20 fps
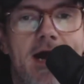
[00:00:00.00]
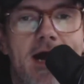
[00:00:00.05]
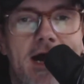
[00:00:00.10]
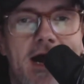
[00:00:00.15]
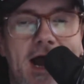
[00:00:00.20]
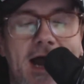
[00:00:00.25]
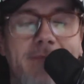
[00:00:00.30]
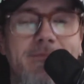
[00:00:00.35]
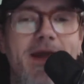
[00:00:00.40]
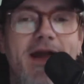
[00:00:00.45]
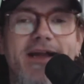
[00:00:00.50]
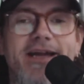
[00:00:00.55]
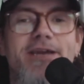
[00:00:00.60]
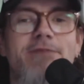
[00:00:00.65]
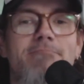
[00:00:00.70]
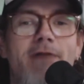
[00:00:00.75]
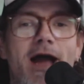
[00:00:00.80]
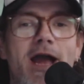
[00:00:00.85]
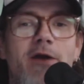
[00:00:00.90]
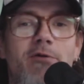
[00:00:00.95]
I'm not going to
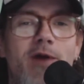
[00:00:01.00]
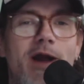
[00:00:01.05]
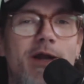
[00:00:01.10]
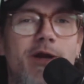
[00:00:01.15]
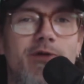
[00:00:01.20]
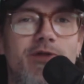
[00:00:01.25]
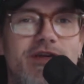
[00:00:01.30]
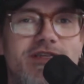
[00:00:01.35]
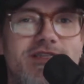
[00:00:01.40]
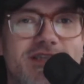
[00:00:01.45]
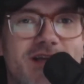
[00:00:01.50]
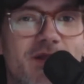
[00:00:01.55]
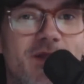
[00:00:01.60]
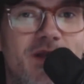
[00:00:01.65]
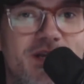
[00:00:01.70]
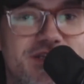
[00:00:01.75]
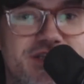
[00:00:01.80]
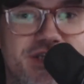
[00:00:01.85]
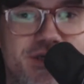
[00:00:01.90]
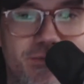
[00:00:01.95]
buy a record that's
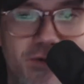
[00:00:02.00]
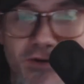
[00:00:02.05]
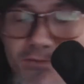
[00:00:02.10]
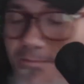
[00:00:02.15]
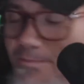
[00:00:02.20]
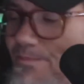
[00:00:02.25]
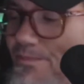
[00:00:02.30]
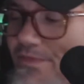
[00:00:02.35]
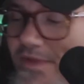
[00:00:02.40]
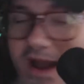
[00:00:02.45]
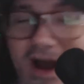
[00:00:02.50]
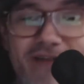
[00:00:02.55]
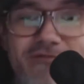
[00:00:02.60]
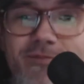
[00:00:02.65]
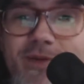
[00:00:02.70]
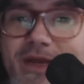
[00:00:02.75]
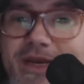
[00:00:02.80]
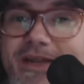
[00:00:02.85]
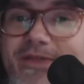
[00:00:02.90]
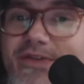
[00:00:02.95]
unlistenable. I've
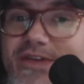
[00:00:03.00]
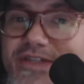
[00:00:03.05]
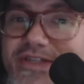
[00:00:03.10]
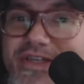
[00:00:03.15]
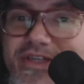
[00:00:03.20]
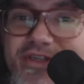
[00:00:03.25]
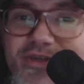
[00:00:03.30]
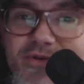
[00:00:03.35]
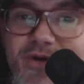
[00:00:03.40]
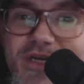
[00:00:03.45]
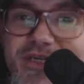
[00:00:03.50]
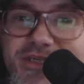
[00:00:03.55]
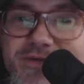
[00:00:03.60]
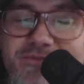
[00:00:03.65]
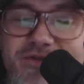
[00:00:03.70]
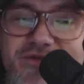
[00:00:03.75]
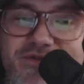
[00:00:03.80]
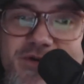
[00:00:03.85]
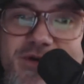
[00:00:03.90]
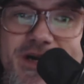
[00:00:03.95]
been in this situation
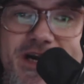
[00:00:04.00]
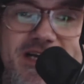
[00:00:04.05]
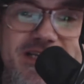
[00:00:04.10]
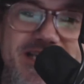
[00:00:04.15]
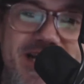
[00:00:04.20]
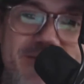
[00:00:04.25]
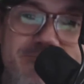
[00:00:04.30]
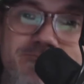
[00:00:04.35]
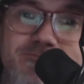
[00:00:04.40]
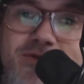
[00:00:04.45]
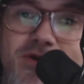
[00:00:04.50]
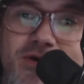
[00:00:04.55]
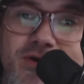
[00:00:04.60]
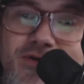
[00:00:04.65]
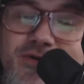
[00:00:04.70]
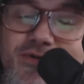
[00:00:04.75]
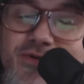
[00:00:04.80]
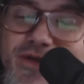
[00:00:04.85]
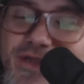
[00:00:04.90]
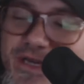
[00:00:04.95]
before, guys. I got
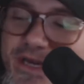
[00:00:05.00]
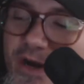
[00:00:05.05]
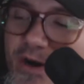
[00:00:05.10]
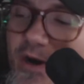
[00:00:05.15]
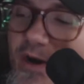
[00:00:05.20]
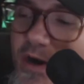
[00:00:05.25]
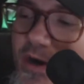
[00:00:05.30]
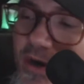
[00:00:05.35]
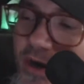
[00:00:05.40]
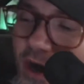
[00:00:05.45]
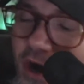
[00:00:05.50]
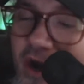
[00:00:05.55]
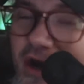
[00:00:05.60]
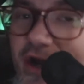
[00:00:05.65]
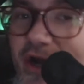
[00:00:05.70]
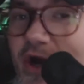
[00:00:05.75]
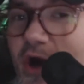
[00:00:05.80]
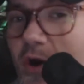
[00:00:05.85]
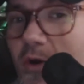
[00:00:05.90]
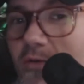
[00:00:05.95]
burned really hard on a
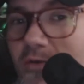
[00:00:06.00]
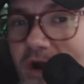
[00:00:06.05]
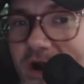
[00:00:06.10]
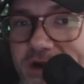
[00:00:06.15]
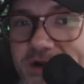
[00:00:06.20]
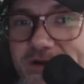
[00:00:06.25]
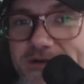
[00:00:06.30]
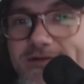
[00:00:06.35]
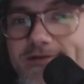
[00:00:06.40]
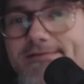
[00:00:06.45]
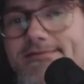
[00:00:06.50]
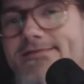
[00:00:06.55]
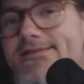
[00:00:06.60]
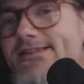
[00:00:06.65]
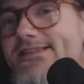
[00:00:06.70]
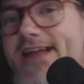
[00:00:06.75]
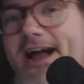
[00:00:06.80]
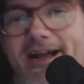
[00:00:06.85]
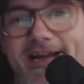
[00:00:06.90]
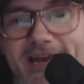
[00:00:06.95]
cult record.
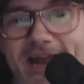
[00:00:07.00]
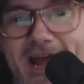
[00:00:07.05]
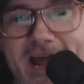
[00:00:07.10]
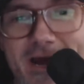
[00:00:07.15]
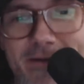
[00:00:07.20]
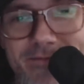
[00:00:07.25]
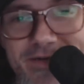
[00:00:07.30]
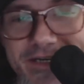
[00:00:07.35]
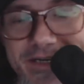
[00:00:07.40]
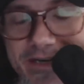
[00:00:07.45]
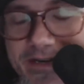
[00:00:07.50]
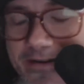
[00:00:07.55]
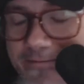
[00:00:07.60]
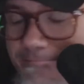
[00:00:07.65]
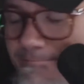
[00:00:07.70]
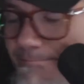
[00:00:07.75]
It's not going to happen again.